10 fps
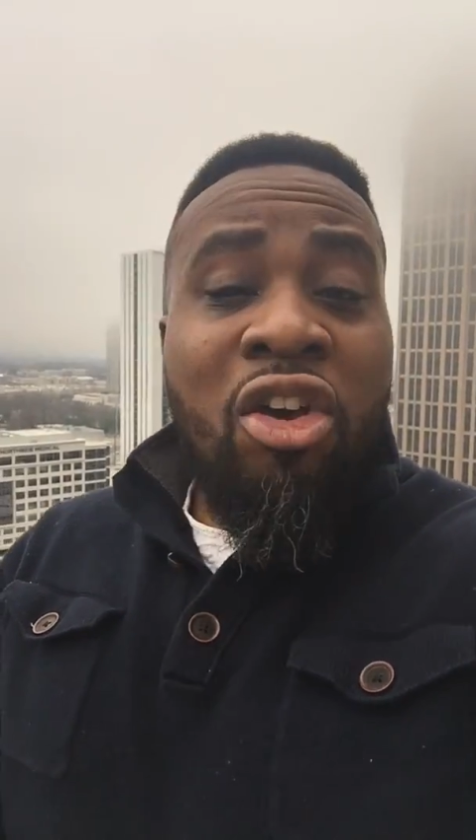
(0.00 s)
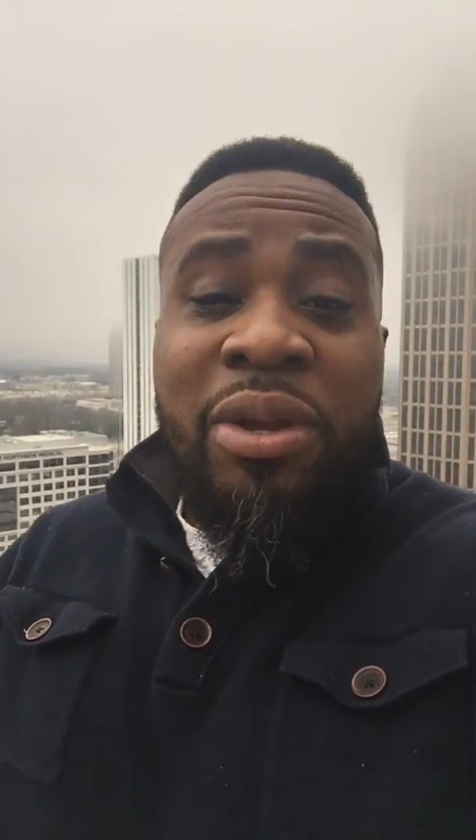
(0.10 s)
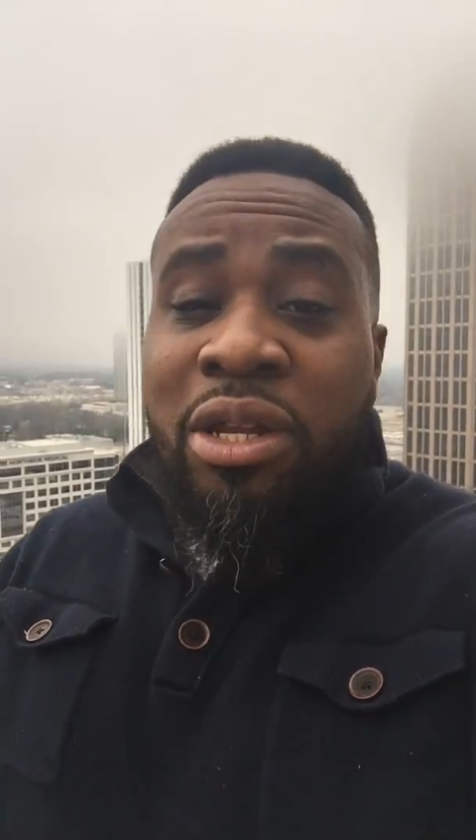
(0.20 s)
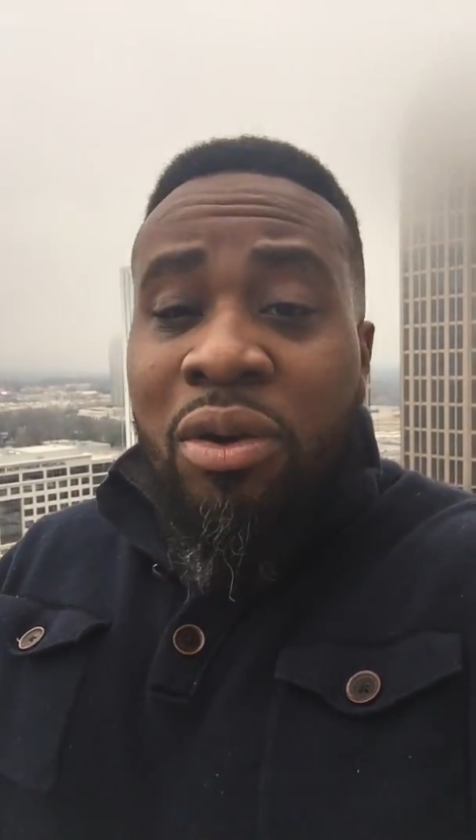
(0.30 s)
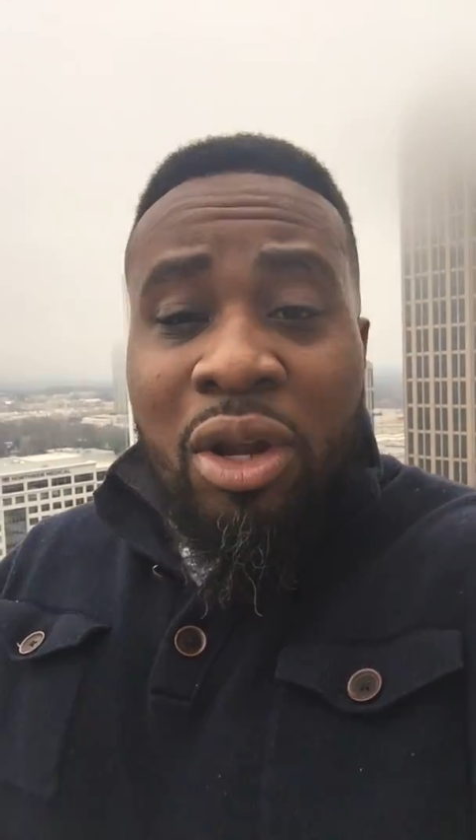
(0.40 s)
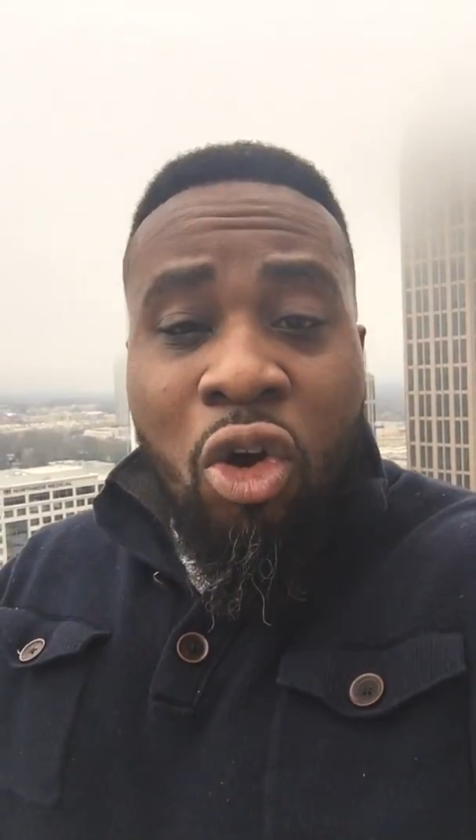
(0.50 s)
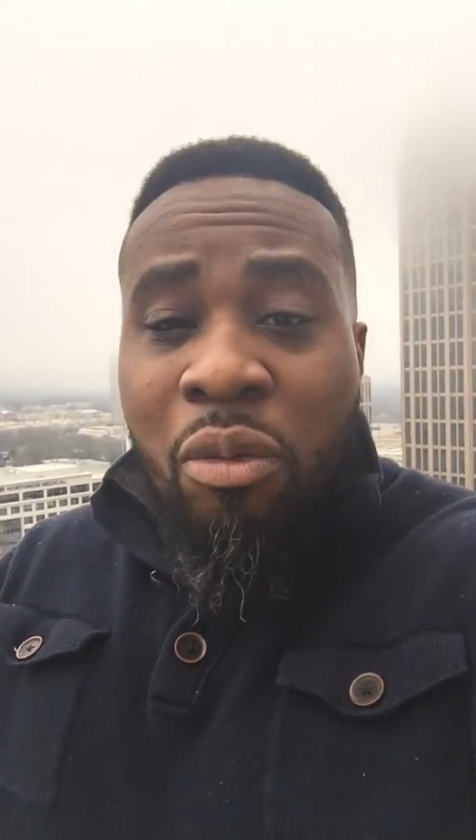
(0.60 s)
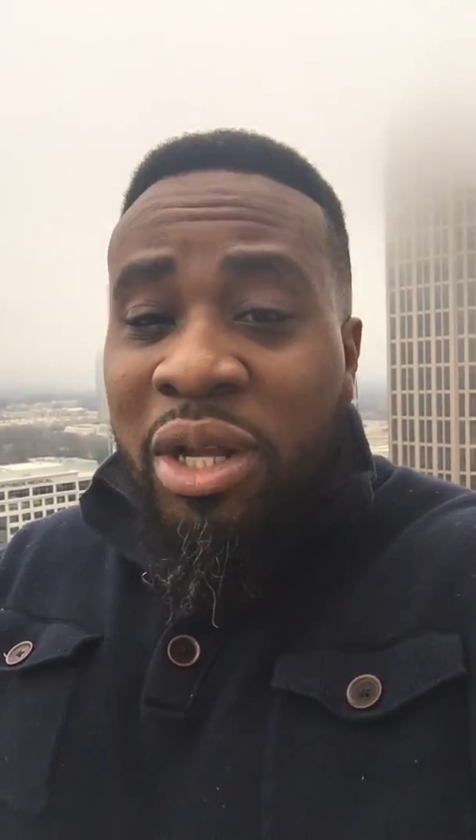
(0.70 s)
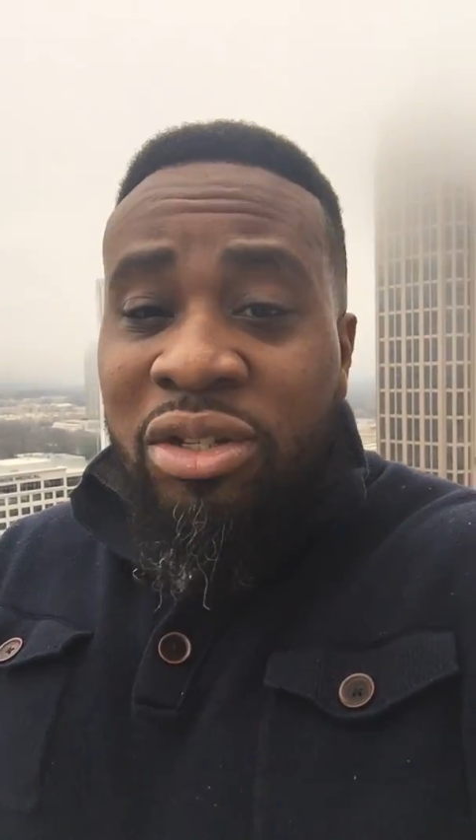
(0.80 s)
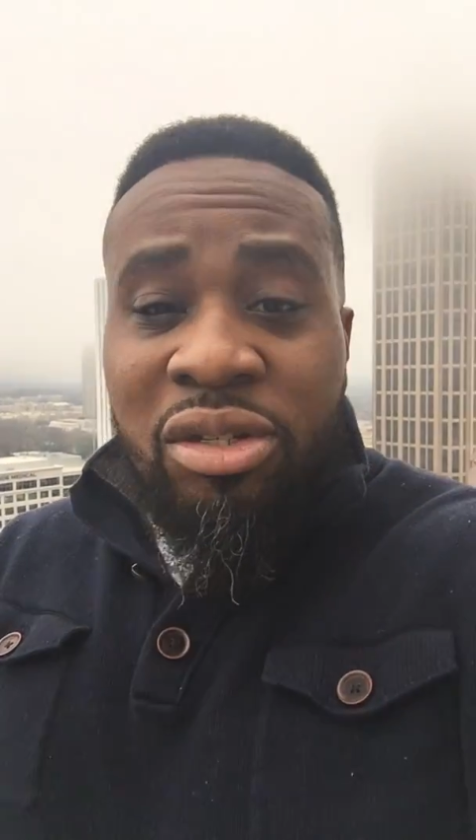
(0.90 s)
going to be doing a
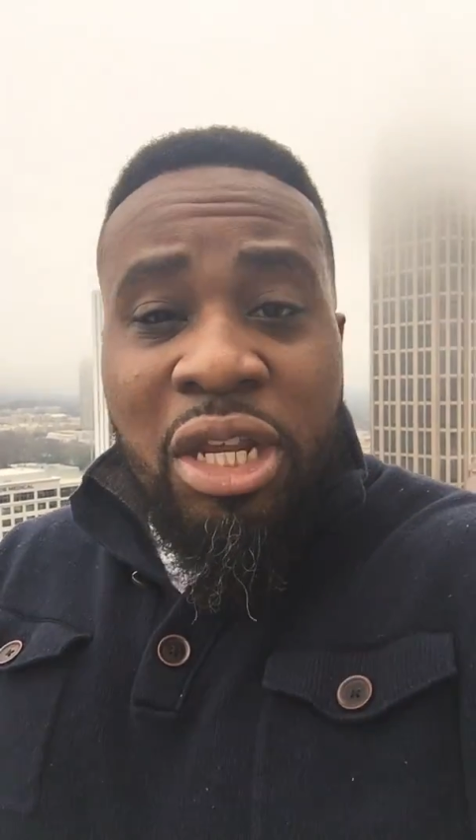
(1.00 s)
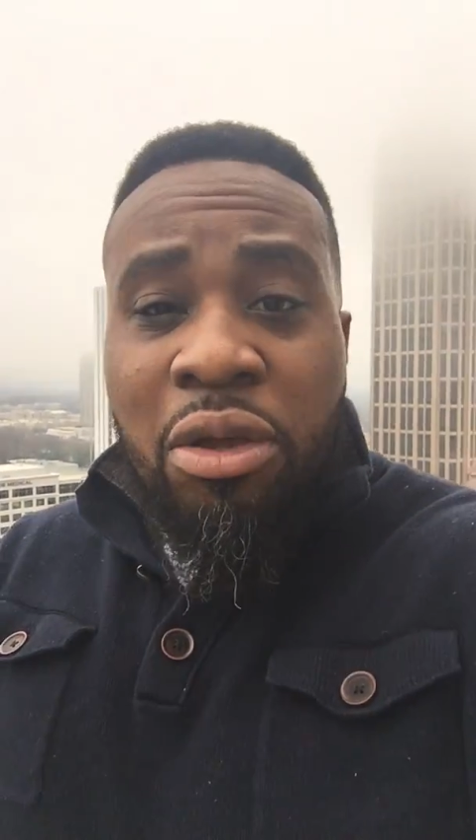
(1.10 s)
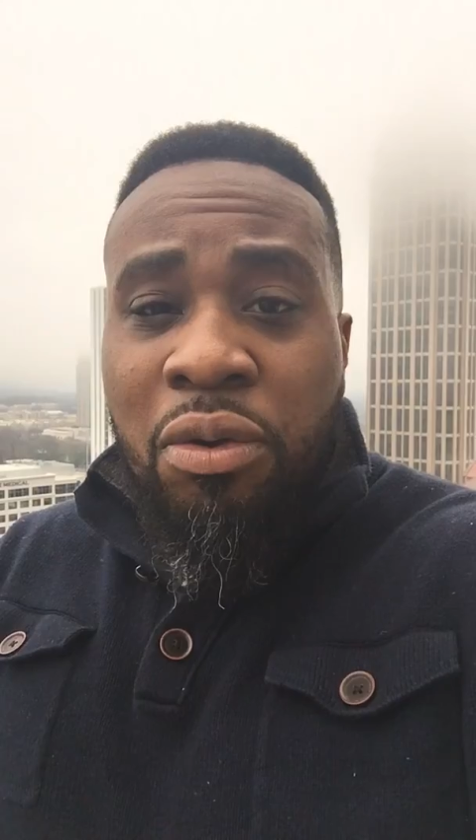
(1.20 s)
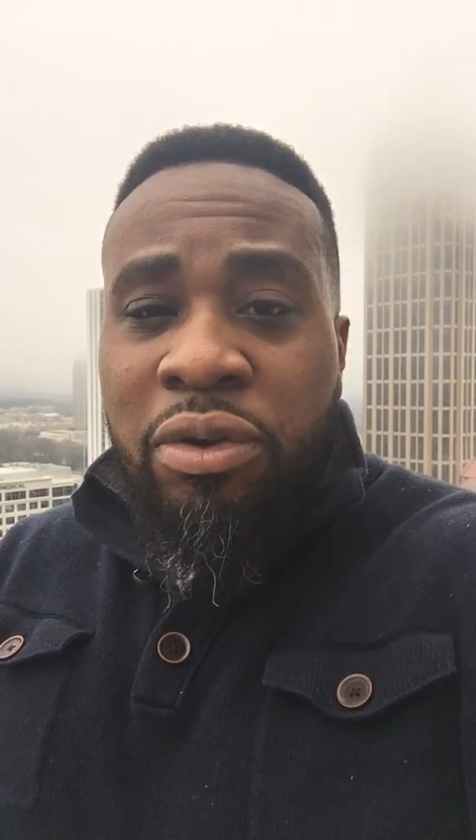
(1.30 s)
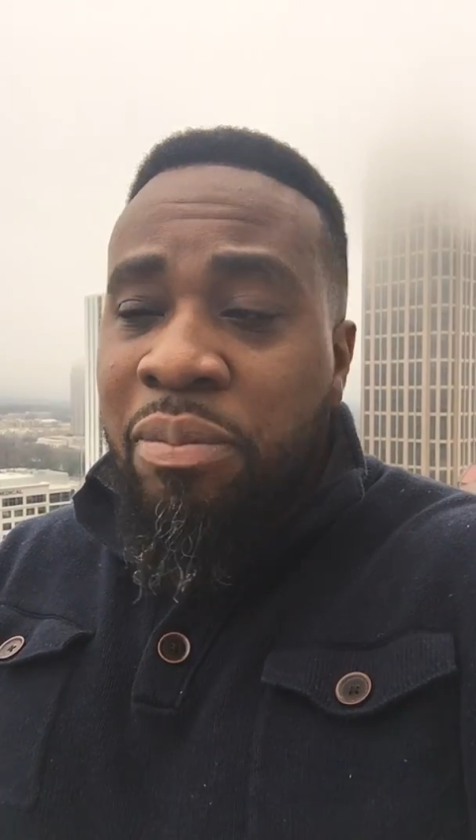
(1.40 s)
whole bunch of SQL,